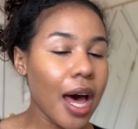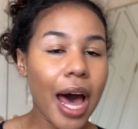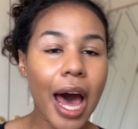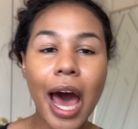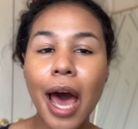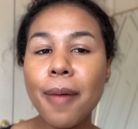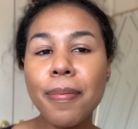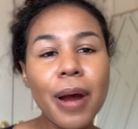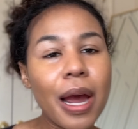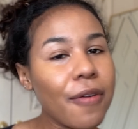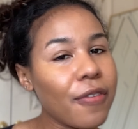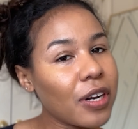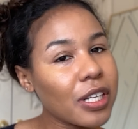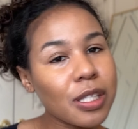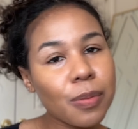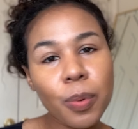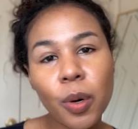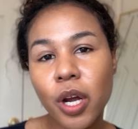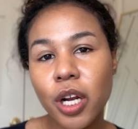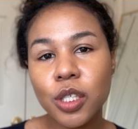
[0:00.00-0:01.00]
I prayed for the
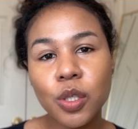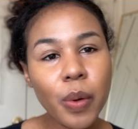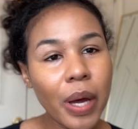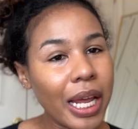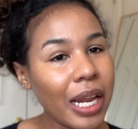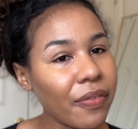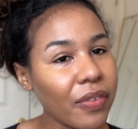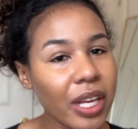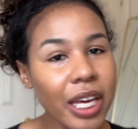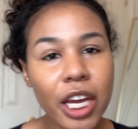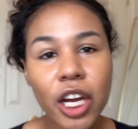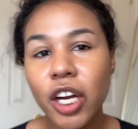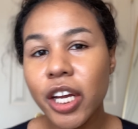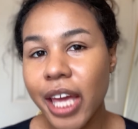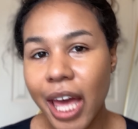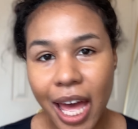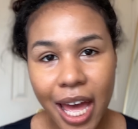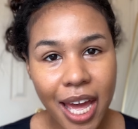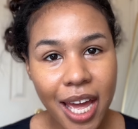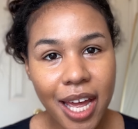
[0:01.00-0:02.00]
supporters who ain't even here
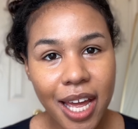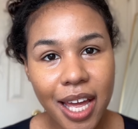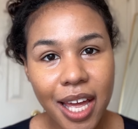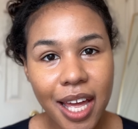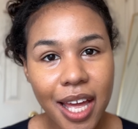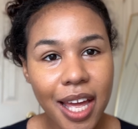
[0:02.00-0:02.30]
yet.